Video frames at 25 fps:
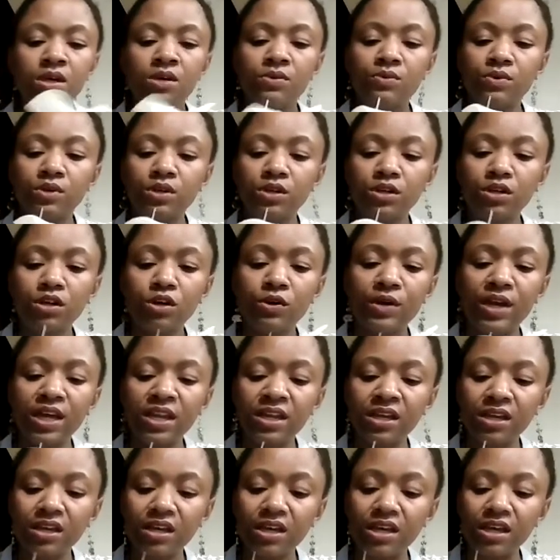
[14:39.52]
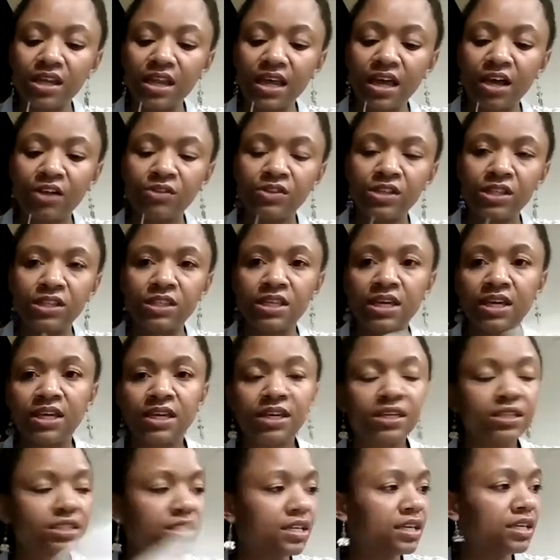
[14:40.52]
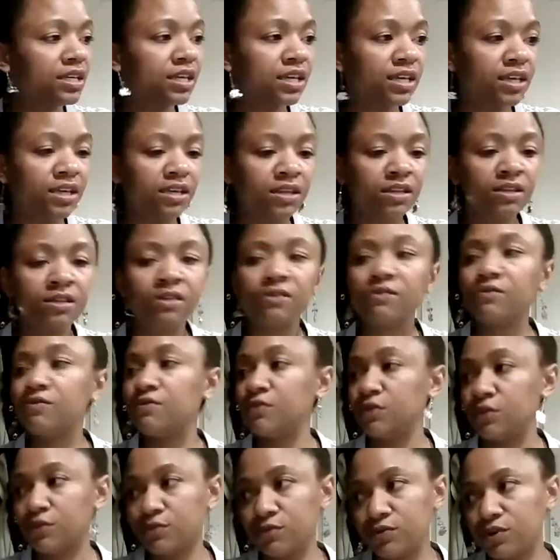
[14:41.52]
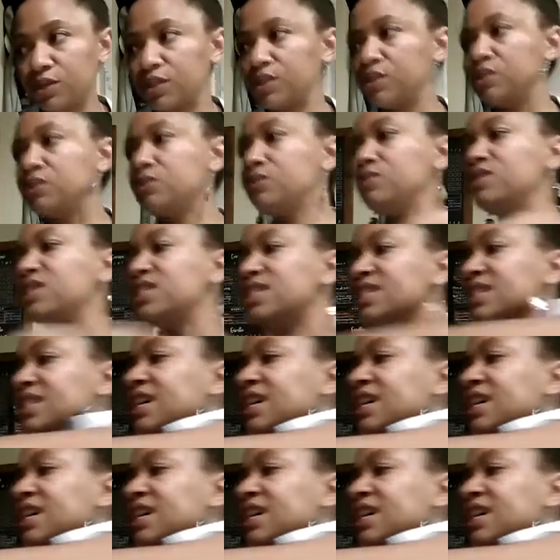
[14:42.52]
We're gonna go ahead and cut out the legs. Again, feel free to use the